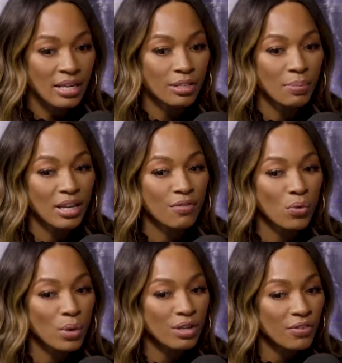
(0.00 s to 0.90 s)
You're making
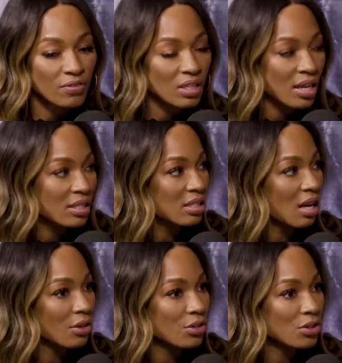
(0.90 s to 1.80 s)
forty, fifty thousand
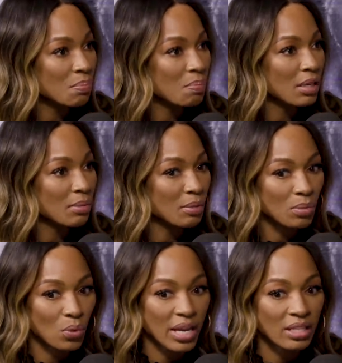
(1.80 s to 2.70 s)
dollars minimum,
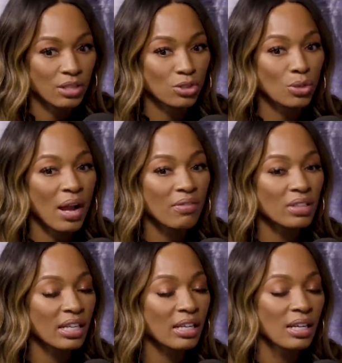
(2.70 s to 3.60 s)
right? You're
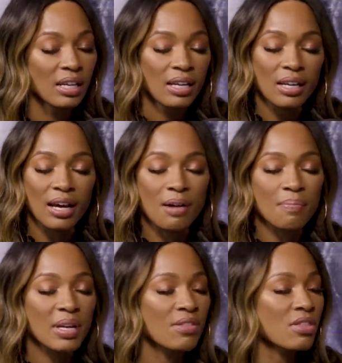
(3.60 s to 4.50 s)
traveling
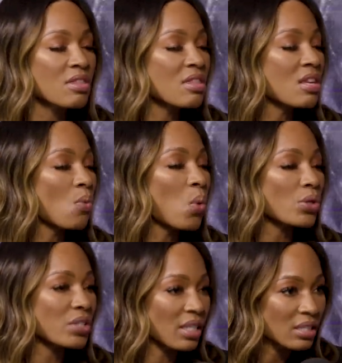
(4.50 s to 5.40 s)
um, in the
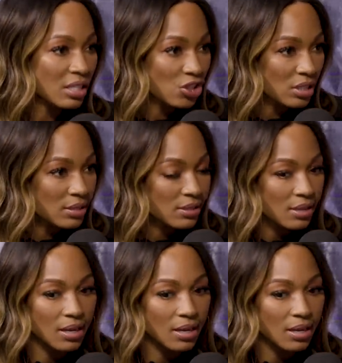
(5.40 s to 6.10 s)
worst conditions.